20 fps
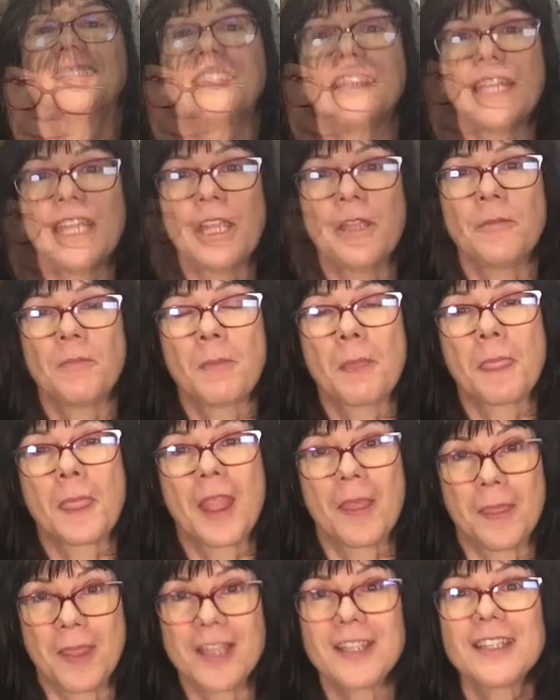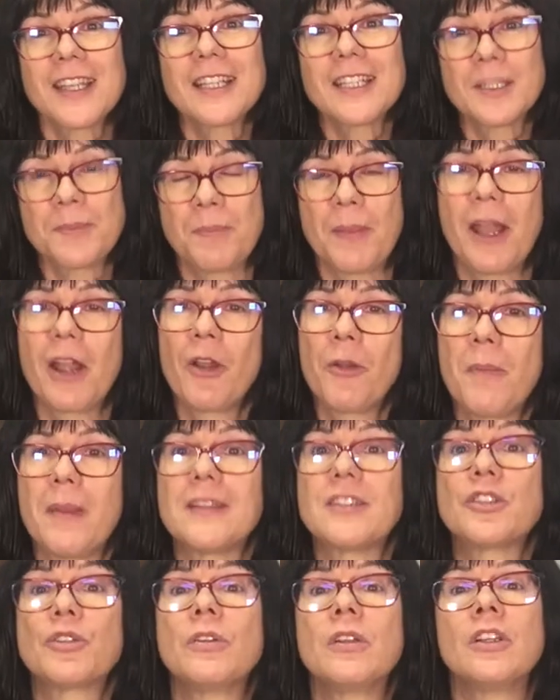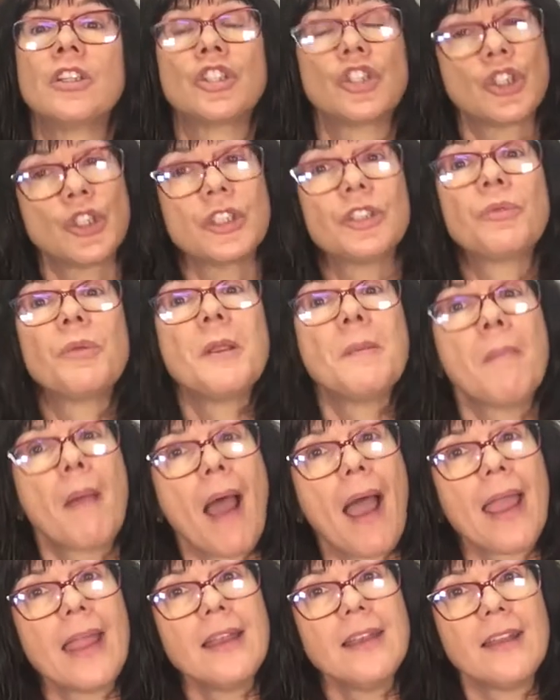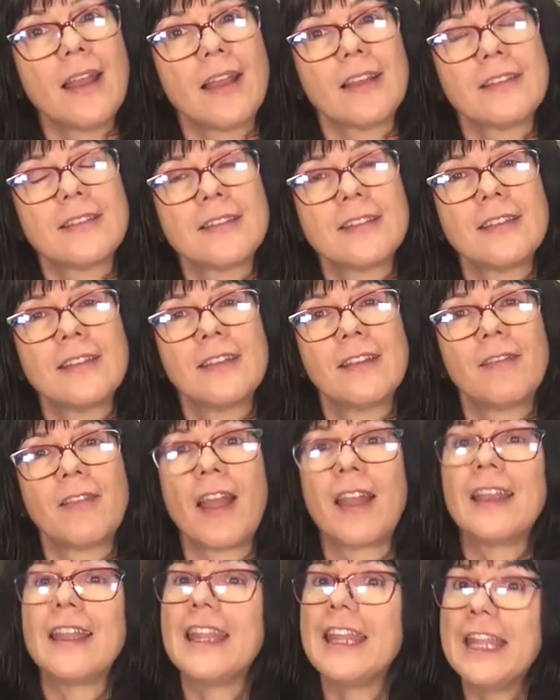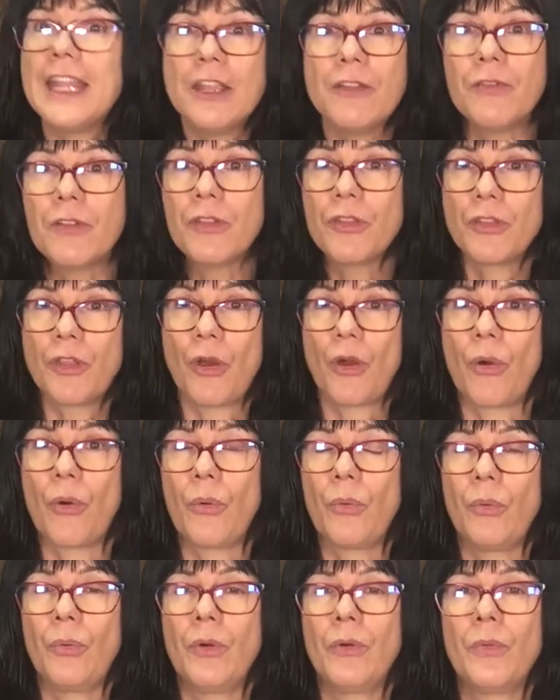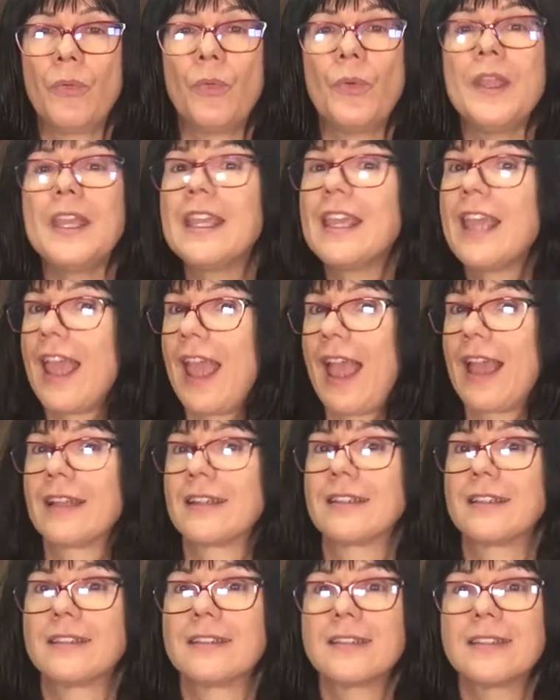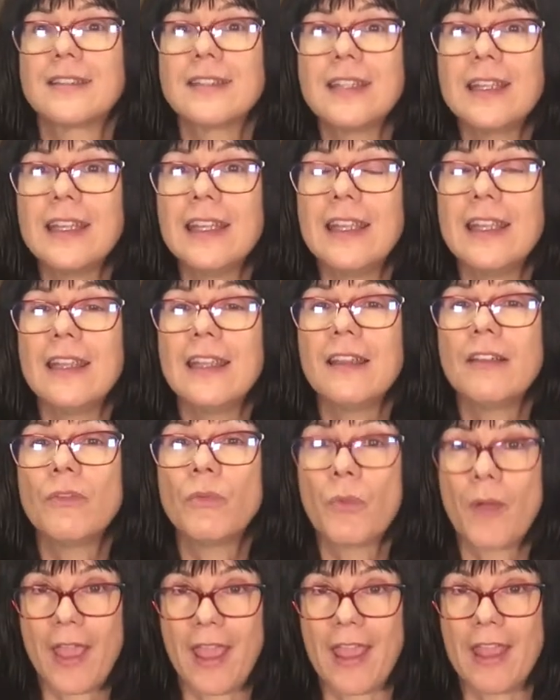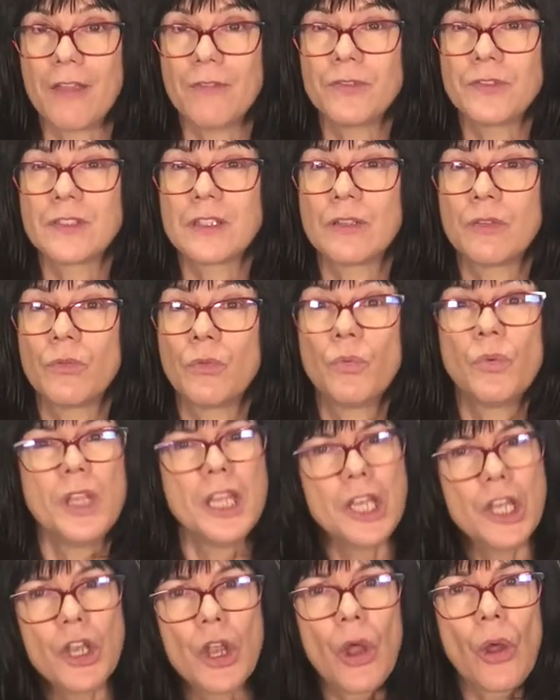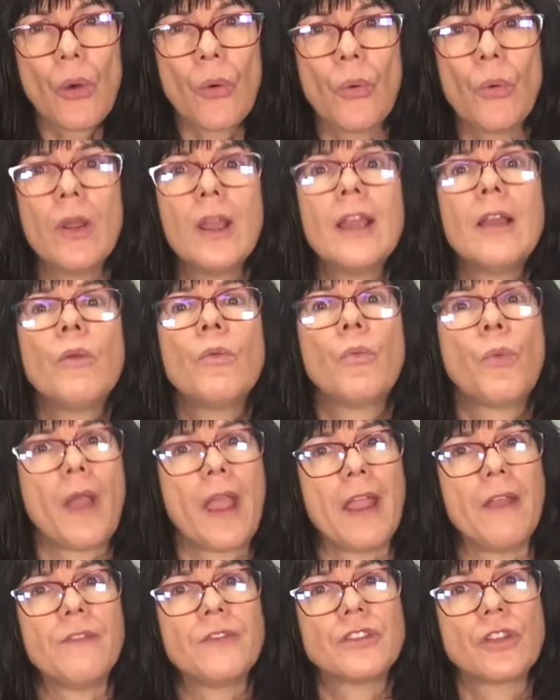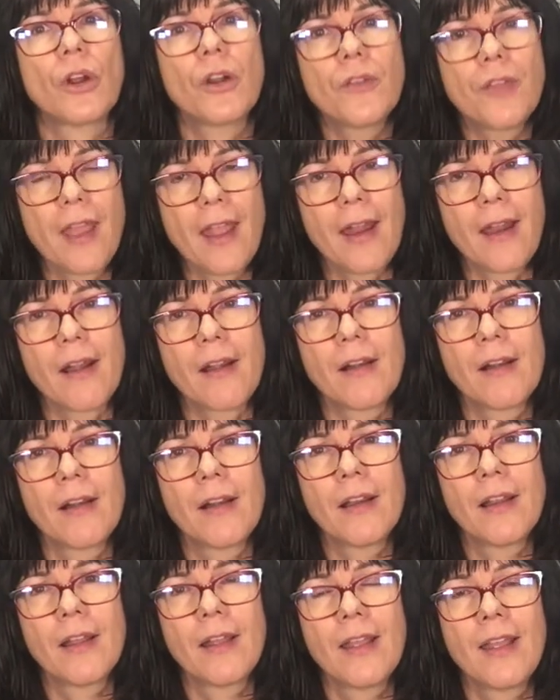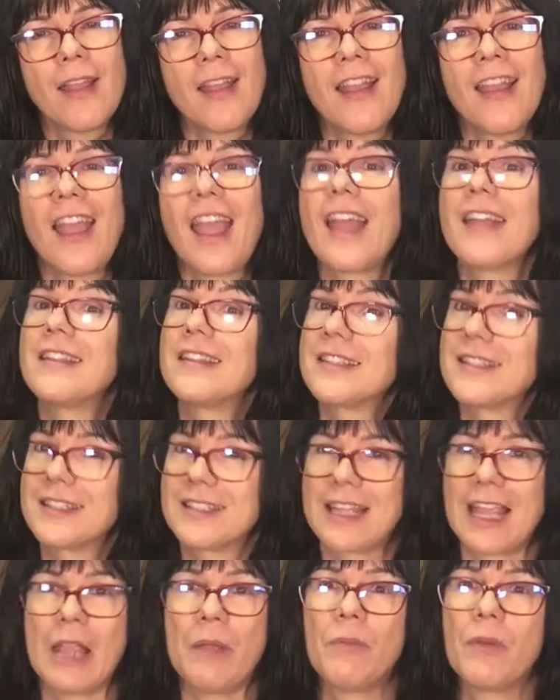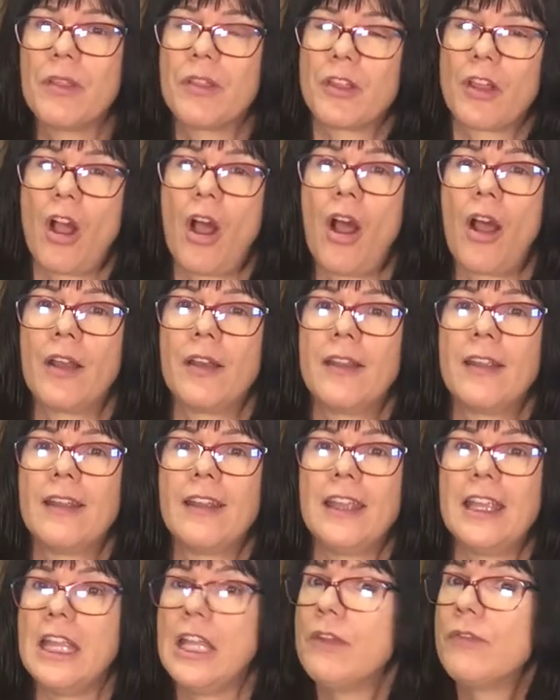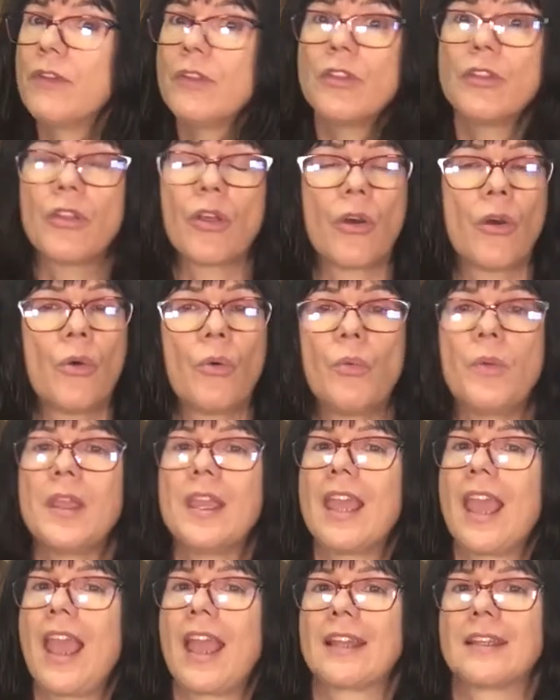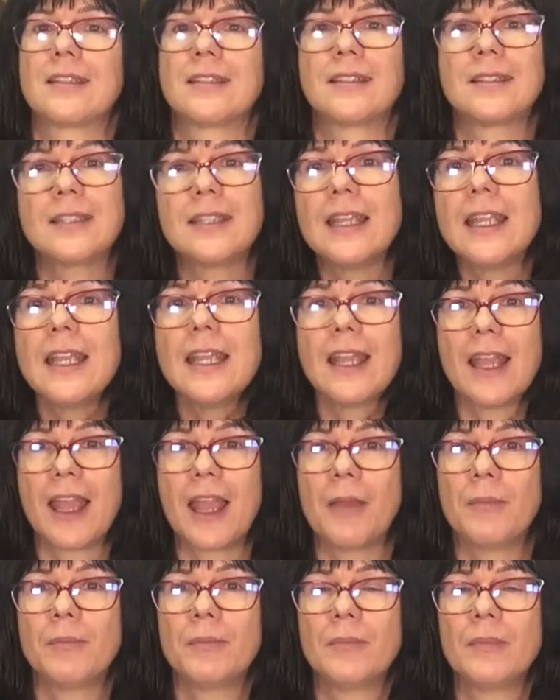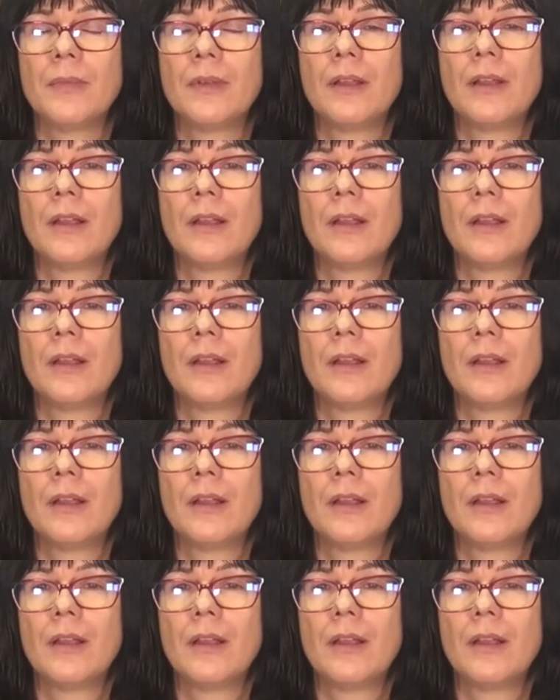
See, this experiment should remind us that even though we can't see waves, we know waves are there. And the same with God. Even though we can't see Him,